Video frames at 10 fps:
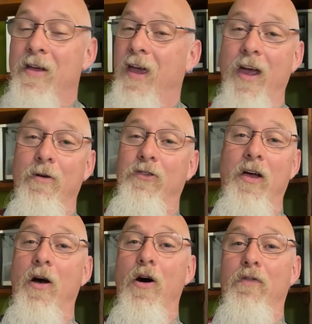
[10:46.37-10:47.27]
It was
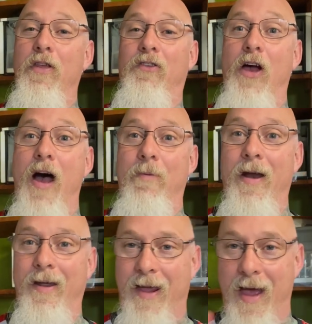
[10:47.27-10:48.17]
over the top, and
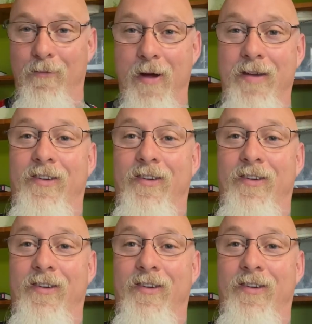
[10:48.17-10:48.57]
I can't wait